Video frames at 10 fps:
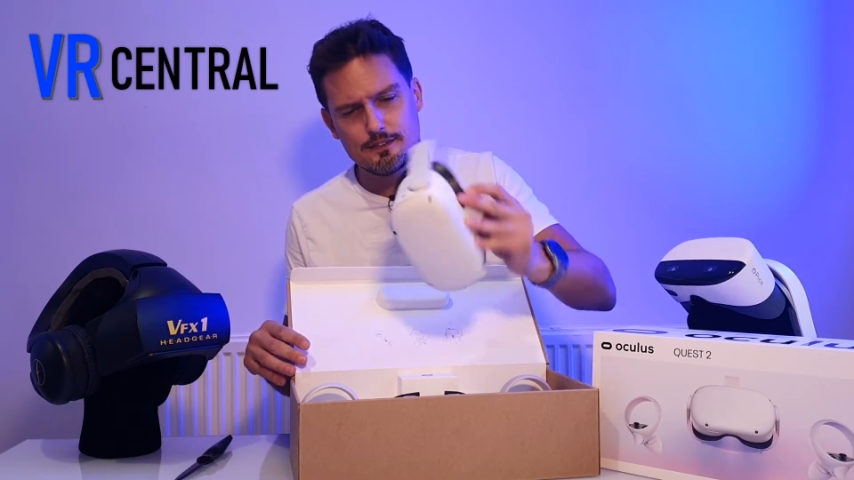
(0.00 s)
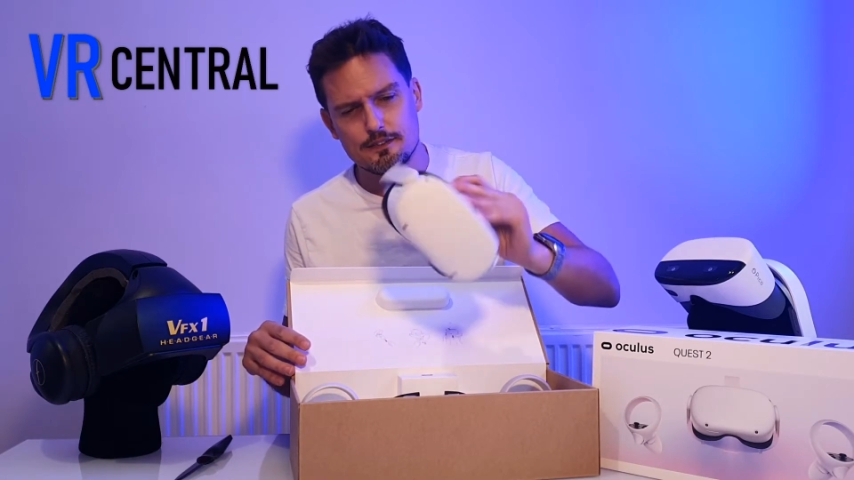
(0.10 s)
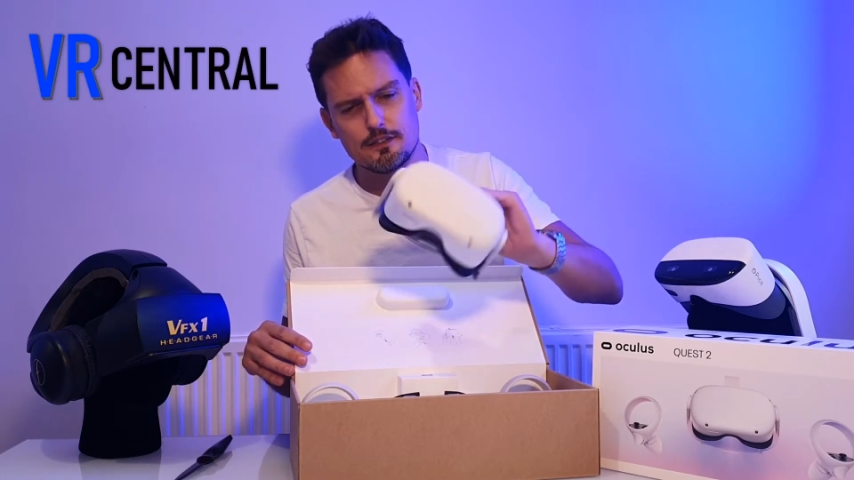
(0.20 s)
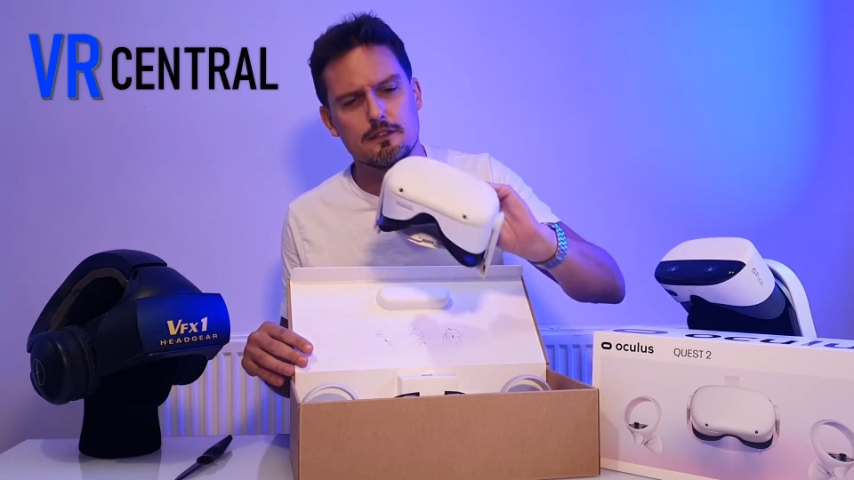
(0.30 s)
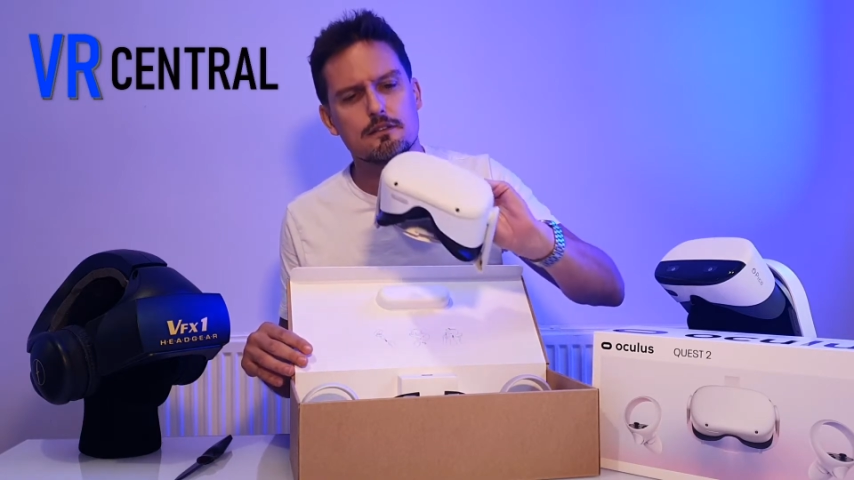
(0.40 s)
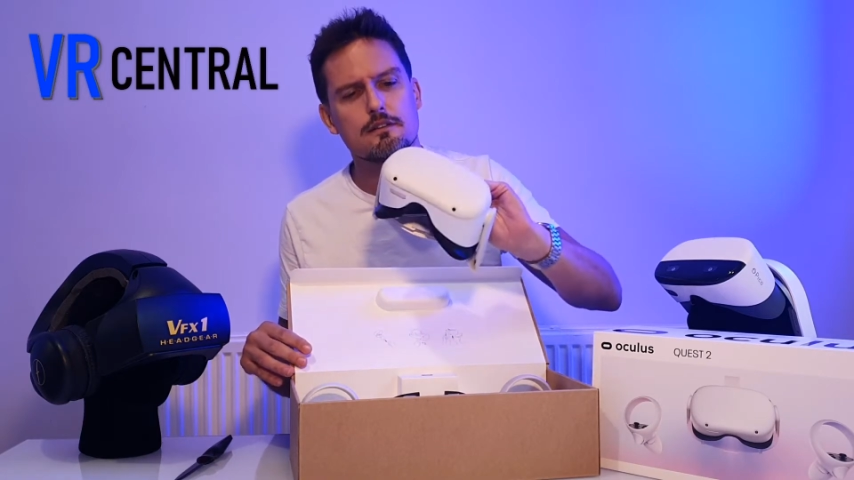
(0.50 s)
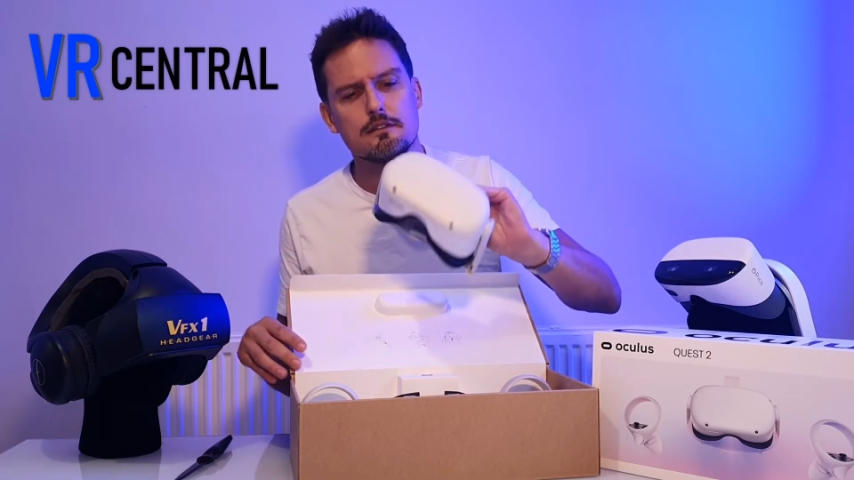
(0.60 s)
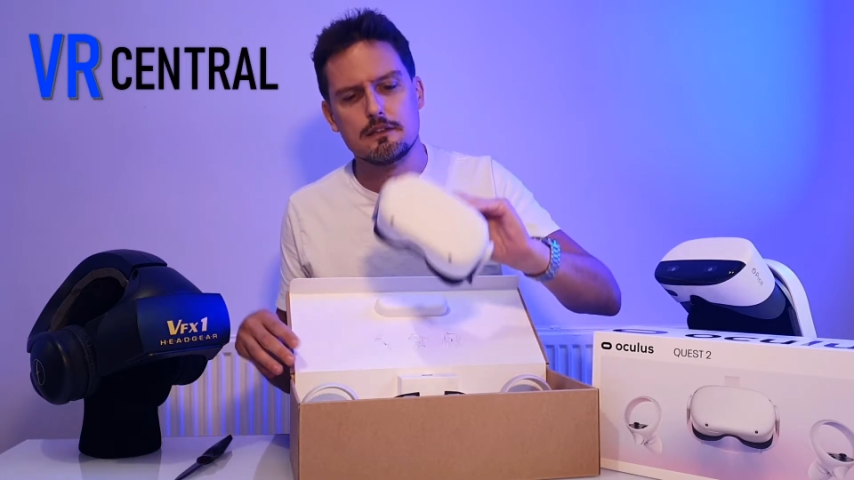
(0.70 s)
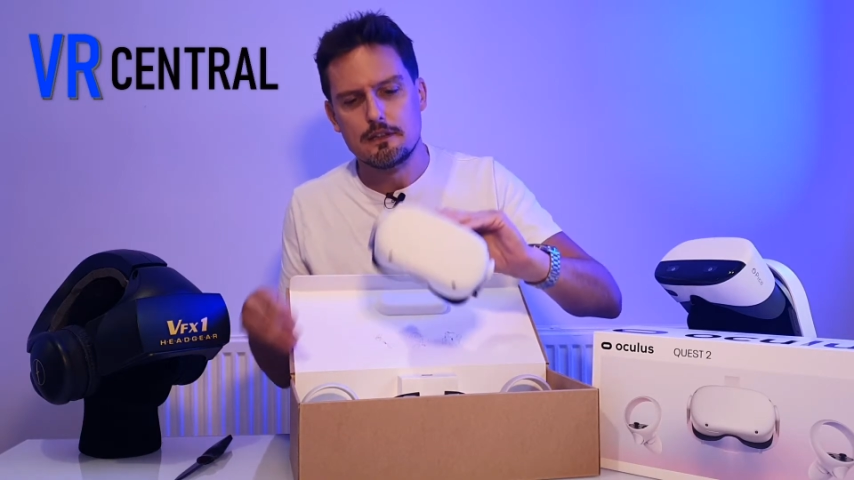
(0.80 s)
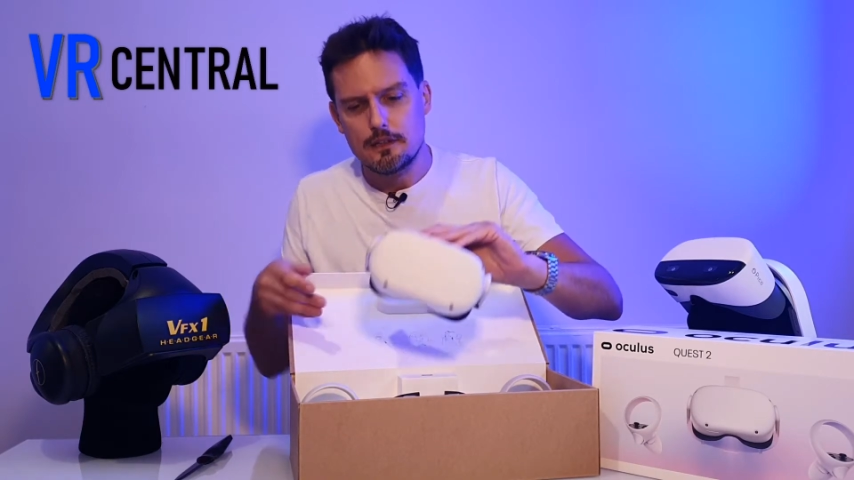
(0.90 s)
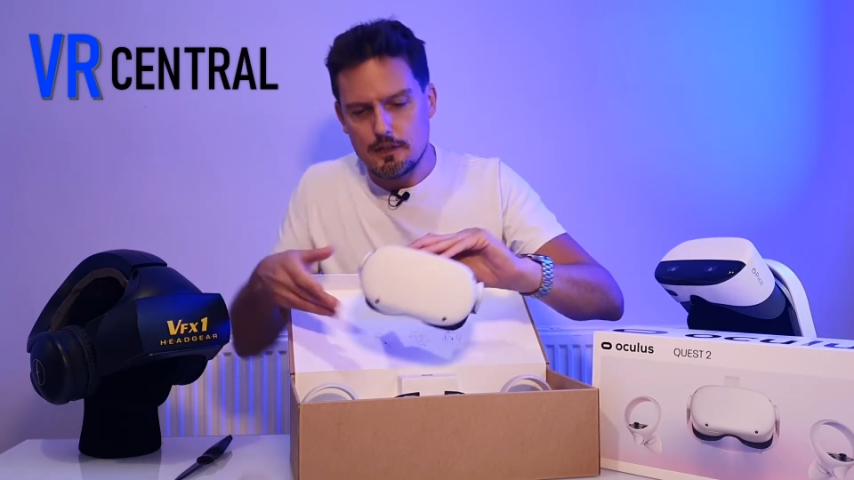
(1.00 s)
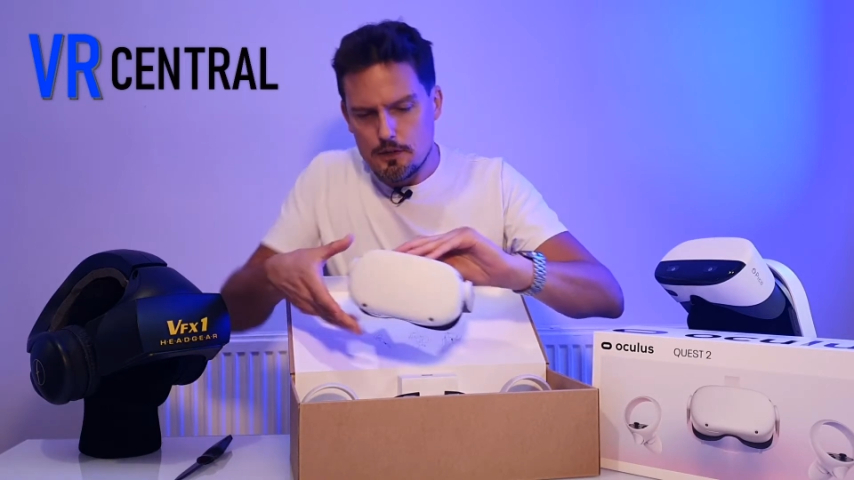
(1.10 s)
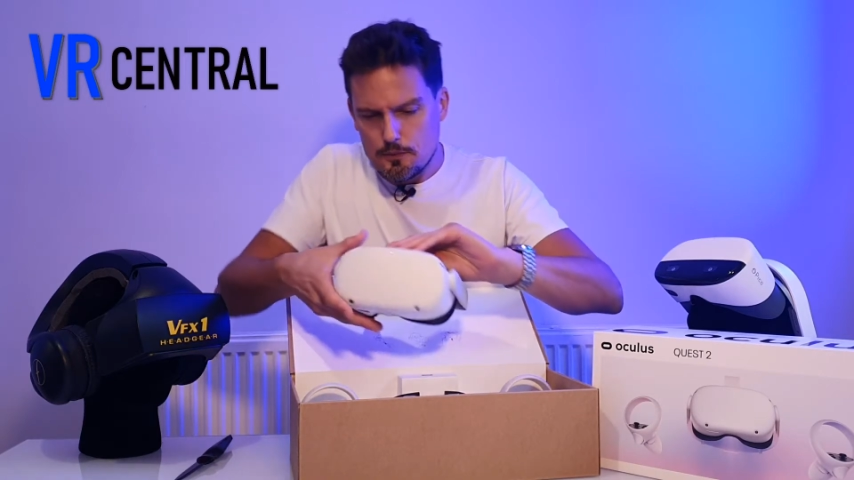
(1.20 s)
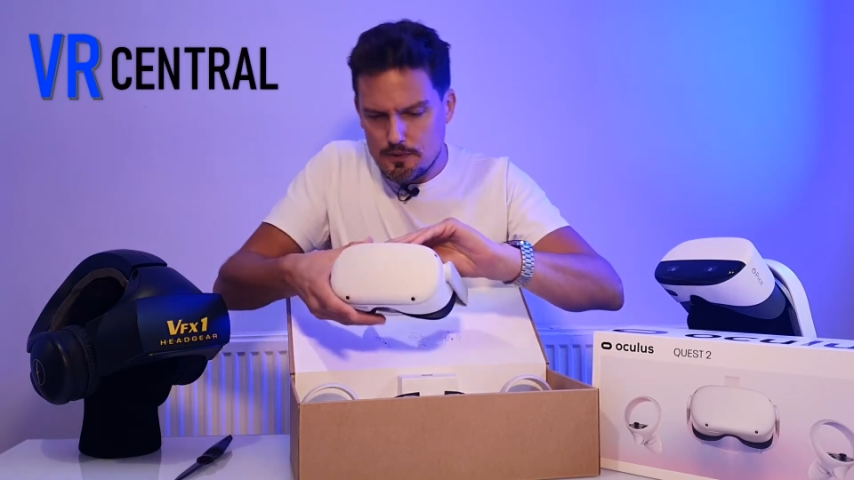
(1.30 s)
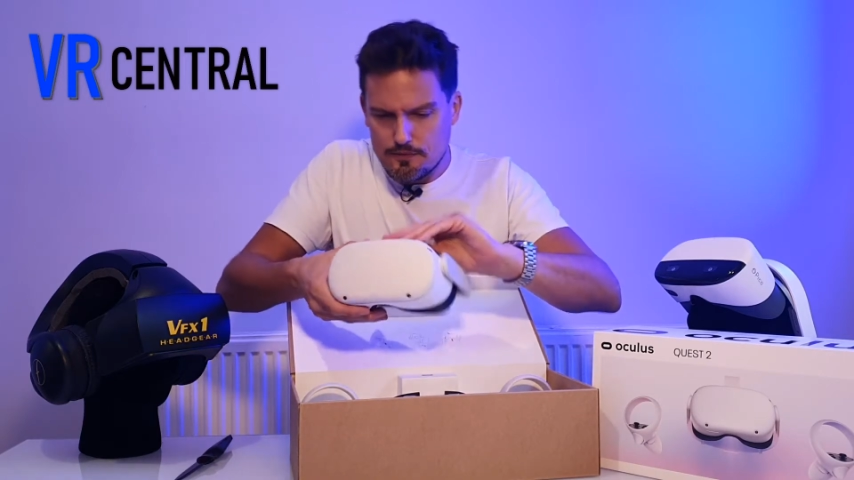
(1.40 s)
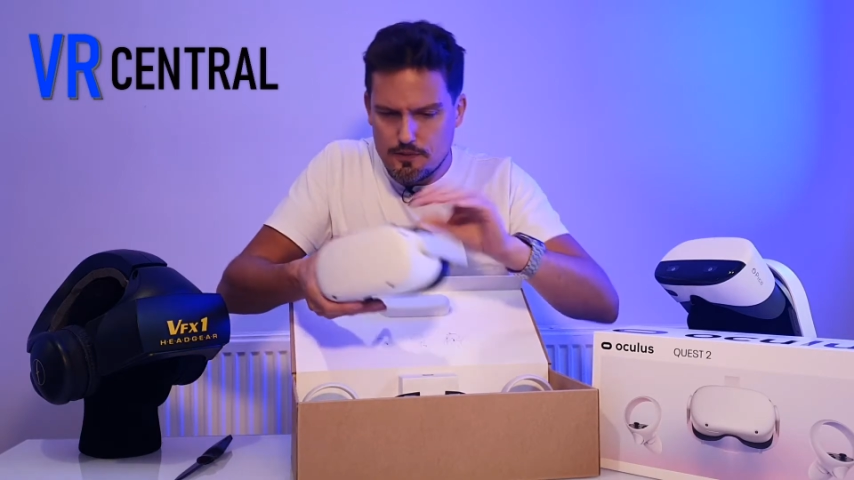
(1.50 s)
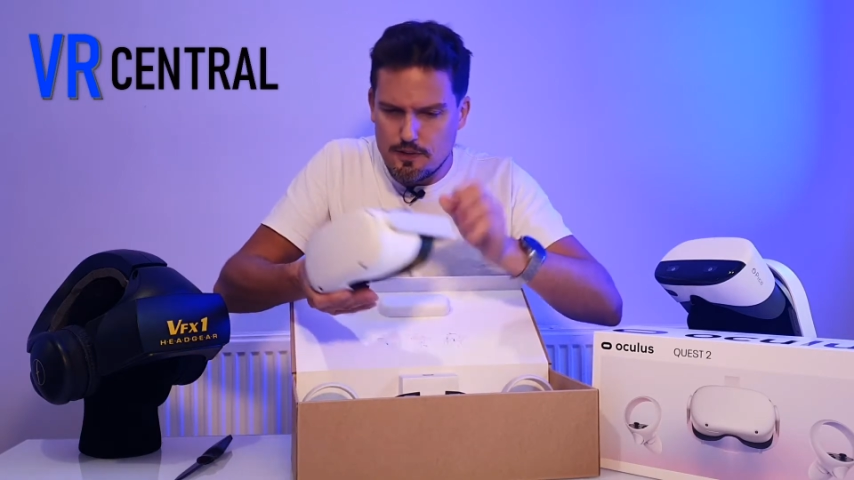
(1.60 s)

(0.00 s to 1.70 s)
So we've